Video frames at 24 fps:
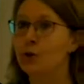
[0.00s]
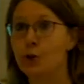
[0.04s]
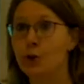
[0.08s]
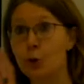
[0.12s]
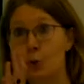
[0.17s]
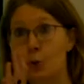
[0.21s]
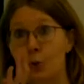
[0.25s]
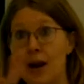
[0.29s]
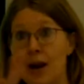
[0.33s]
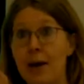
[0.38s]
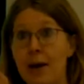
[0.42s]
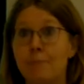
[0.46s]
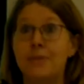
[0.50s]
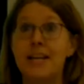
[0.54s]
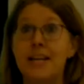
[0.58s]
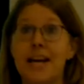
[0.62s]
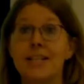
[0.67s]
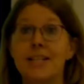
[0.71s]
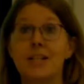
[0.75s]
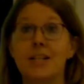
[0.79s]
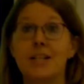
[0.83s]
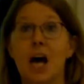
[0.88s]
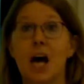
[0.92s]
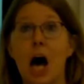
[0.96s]
to wrap
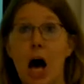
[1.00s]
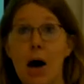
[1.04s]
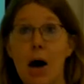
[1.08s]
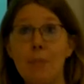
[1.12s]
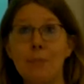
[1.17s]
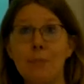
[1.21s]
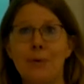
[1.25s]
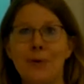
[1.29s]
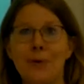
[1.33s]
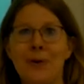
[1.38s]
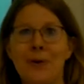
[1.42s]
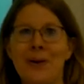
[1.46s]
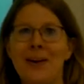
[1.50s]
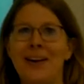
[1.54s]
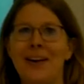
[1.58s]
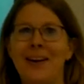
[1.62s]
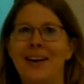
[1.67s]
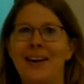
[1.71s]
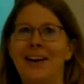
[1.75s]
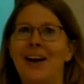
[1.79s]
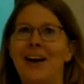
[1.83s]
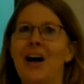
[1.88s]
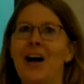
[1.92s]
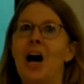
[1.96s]
that up,
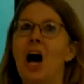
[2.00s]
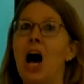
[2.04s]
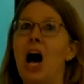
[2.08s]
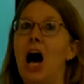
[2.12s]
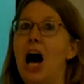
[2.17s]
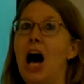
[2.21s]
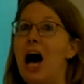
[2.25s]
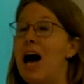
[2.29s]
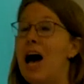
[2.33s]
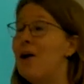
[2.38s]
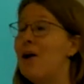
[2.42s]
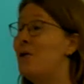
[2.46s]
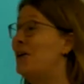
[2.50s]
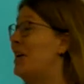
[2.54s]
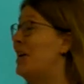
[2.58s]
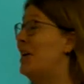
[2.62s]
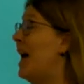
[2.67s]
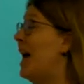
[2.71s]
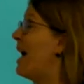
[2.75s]
I would